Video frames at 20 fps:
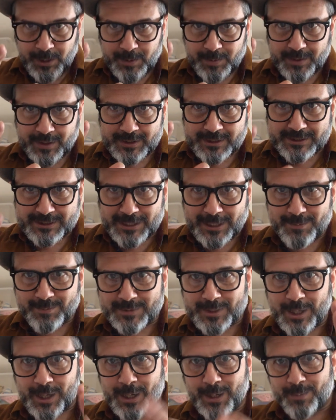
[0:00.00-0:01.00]
but at the same
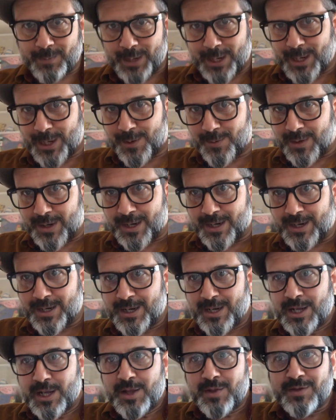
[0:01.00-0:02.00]
time hearing
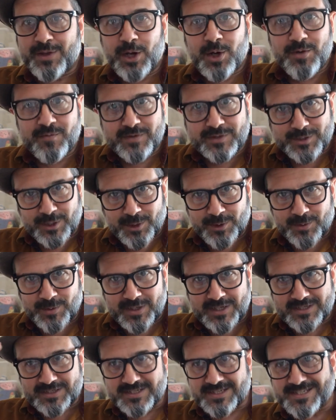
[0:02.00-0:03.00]
the overtone
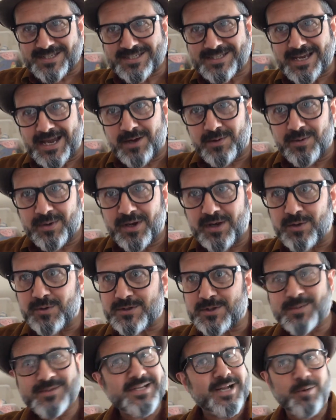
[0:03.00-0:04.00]
as a sound.
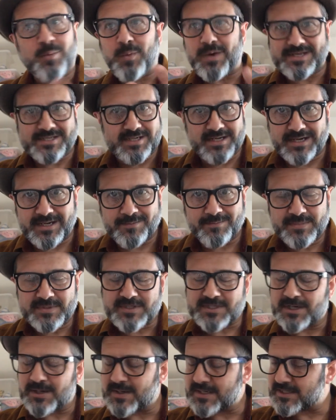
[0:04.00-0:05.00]
It's almost like whistling,
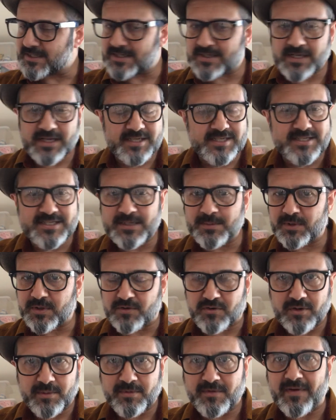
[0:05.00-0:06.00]
so it's a
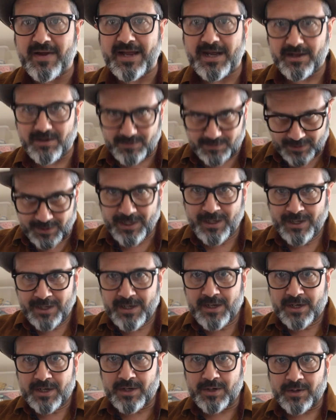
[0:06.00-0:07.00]
simulacrum of how
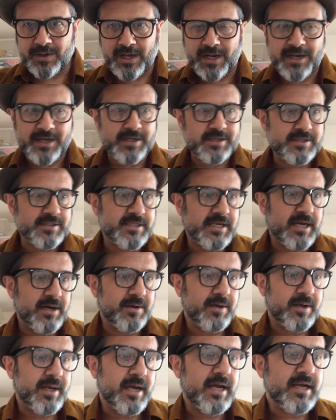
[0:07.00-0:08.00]
good I can
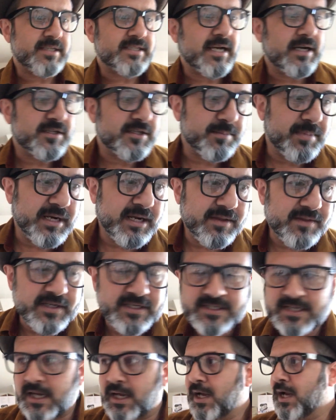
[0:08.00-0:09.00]
sound. Okay, it sounds a bit like
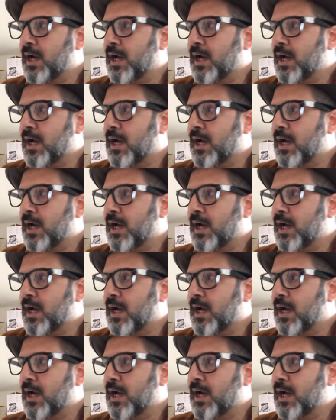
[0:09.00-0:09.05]
this.